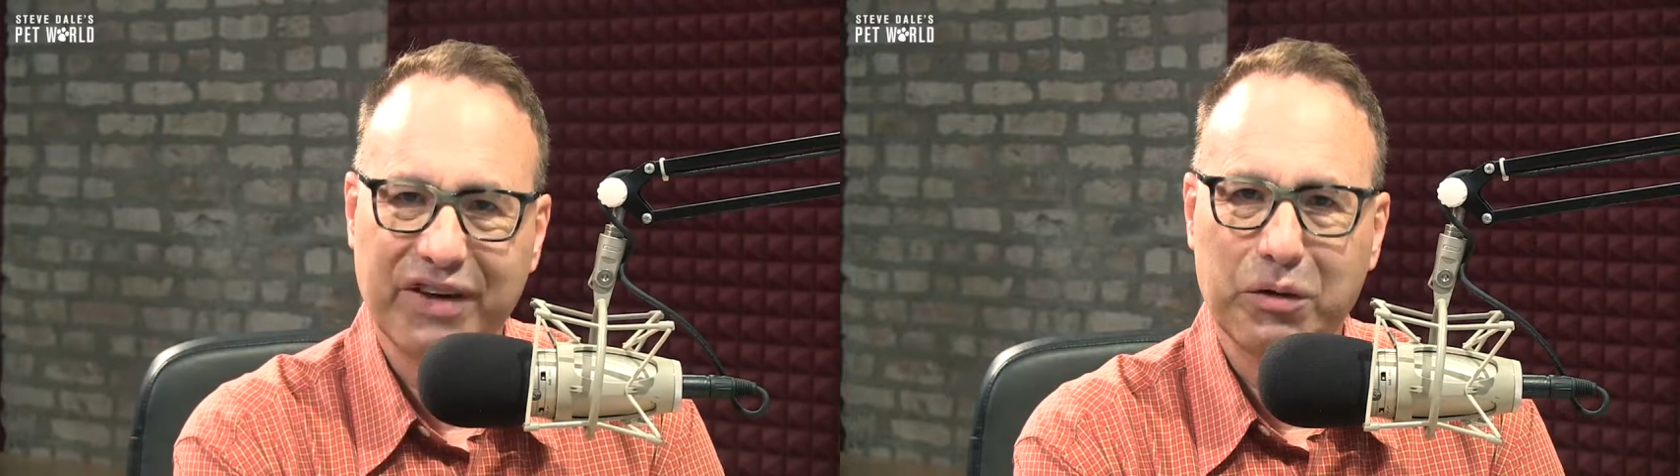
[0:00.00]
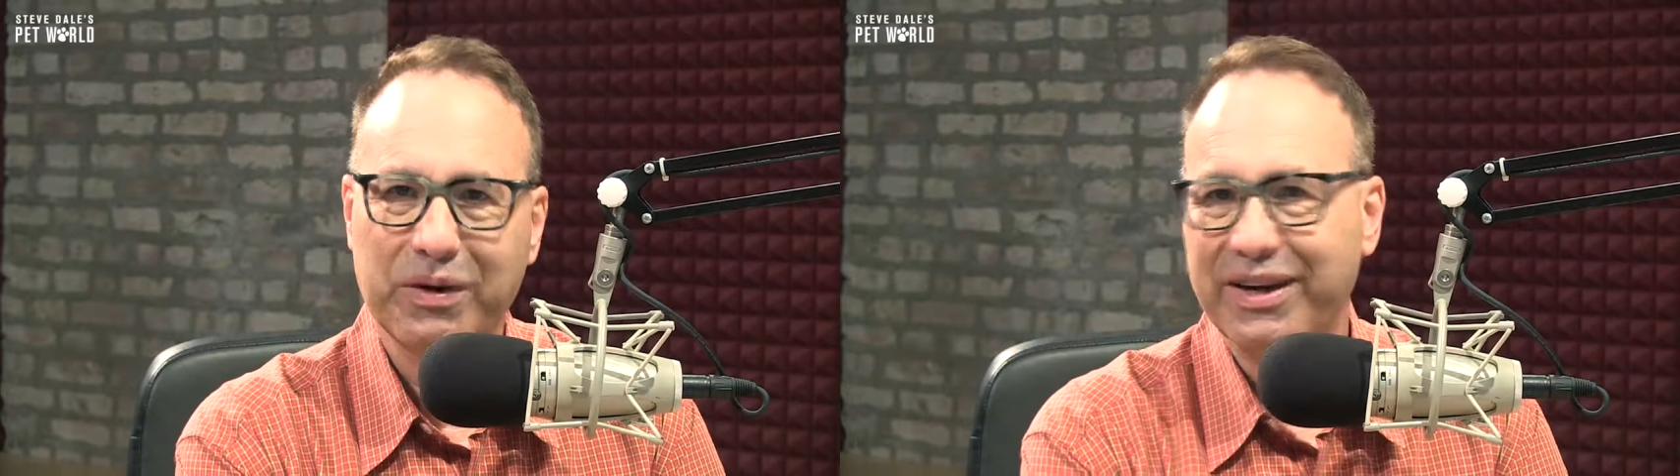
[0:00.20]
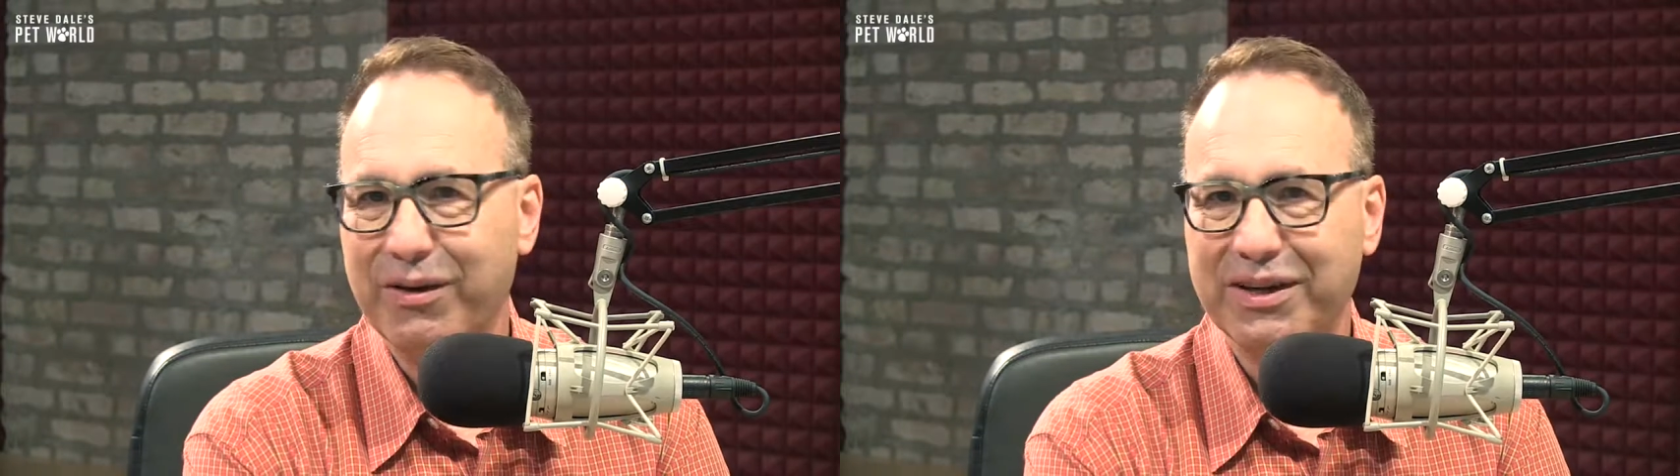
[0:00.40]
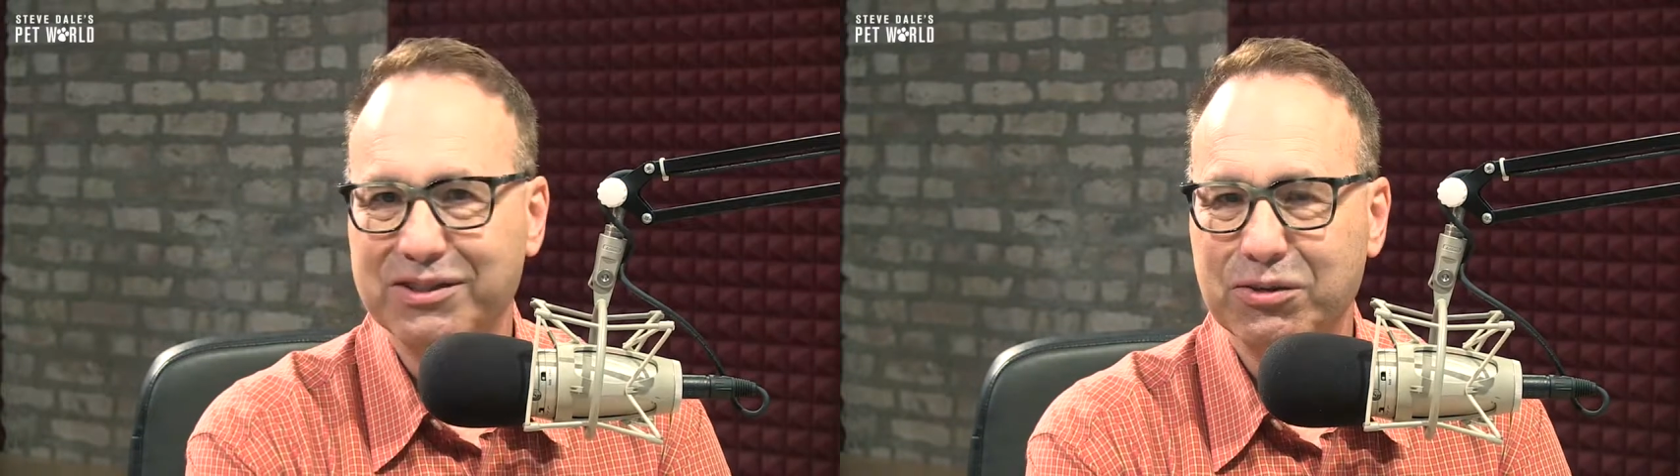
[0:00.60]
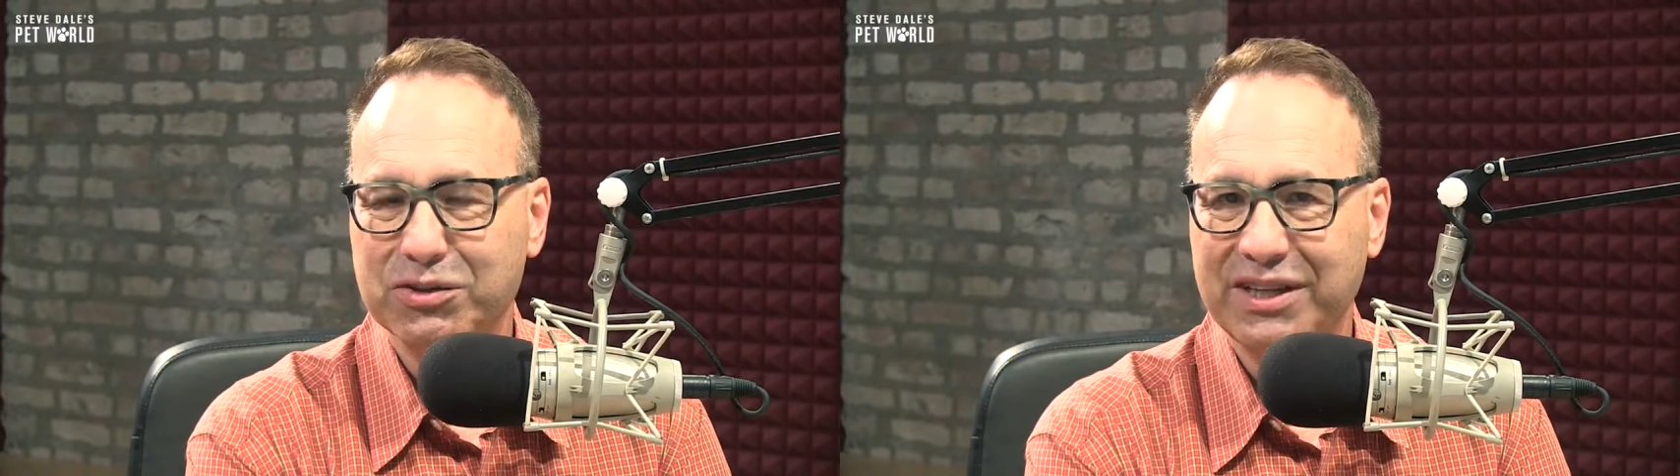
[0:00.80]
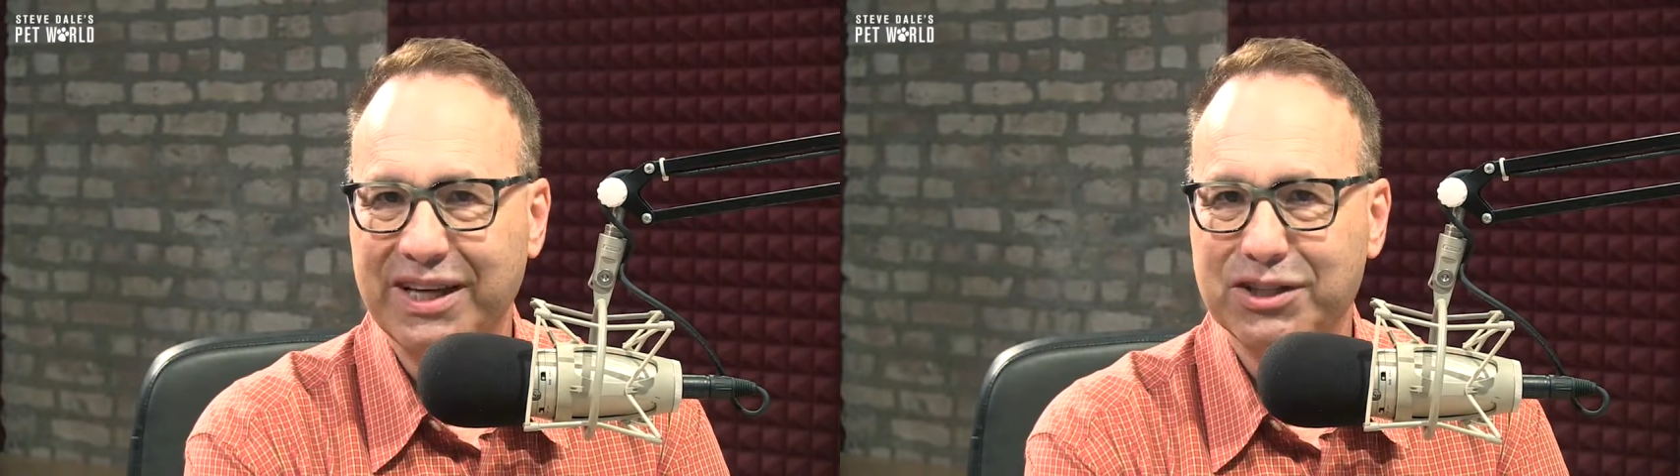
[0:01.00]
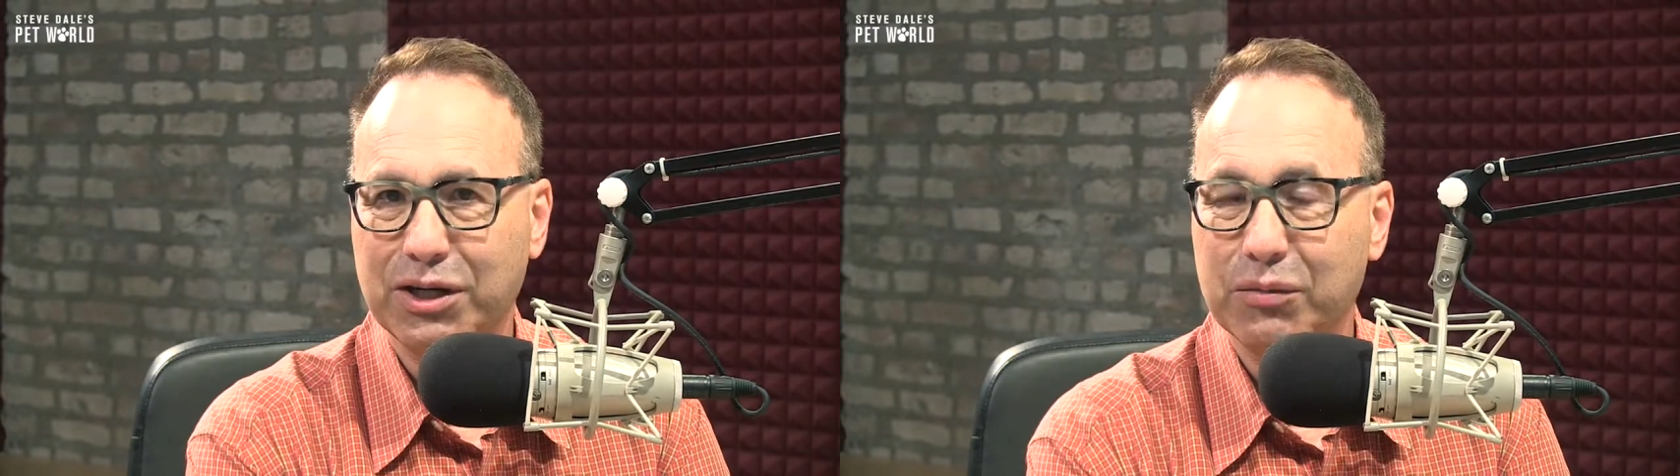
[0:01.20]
Veterinary Association.